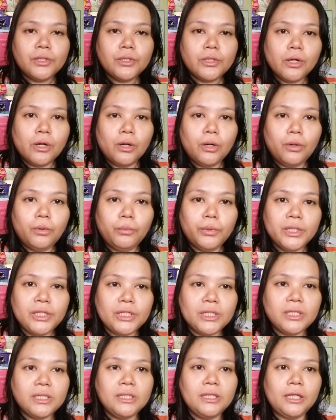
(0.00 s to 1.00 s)
So we
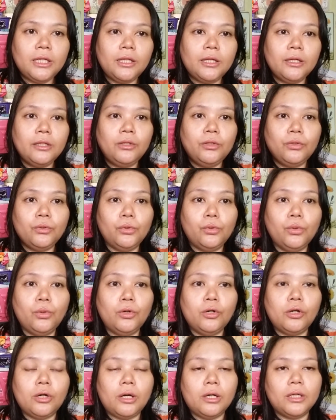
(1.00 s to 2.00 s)
just needed
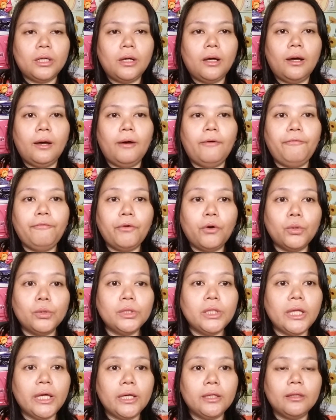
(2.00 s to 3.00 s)
to
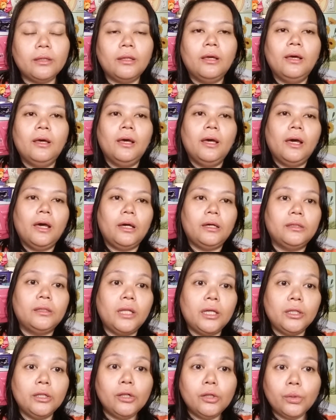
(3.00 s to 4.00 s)
fold it
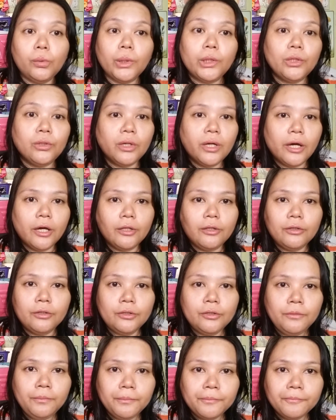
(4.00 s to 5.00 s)
and then glue it
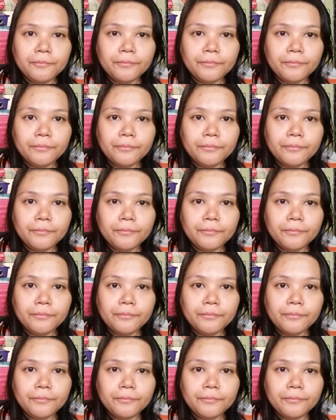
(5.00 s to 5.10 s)
together.